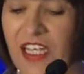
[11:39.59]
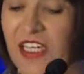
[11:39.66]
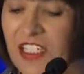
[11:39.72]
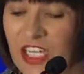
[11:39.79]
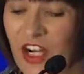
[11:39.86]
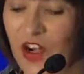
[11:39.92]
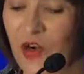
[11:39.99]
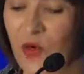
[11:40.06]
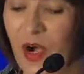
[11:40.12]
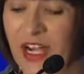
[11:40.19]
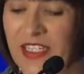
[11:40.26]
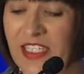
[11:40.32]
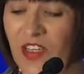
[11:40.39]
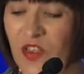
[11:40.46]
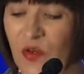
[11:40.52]

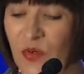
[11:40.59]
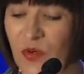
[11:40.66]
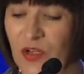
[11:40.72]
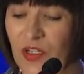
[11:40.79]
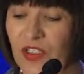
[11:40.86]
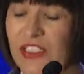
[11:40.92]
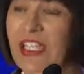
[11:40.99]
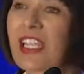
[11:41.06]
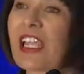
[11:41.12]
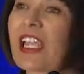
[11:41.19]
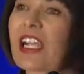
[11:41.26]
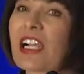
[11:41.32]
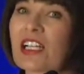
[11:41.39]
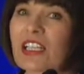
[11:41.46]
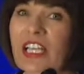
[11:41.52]
terrorizing the world
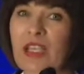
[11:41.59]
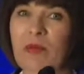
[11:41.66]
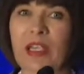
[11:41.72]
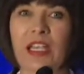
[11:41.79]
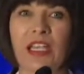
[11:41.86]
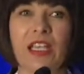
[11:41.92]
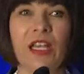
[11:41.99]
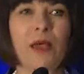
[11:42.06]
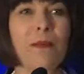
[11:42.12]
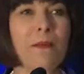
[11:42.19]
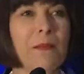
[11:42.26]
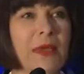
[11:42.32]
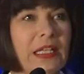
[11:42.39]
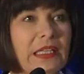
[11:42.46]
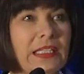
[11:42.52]
and claiming
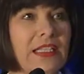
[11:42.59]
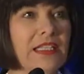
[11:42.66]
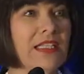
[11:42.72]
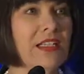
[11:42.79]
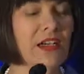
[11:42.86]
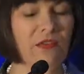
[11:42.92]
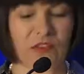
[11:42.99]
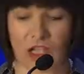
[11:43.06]
millions of